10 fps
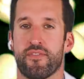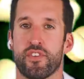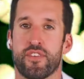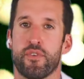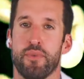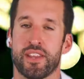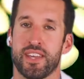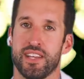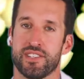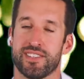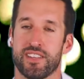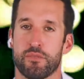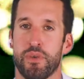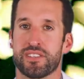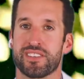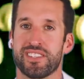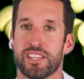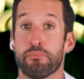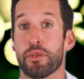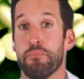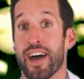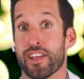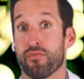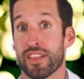for different medications that is basically symptomatic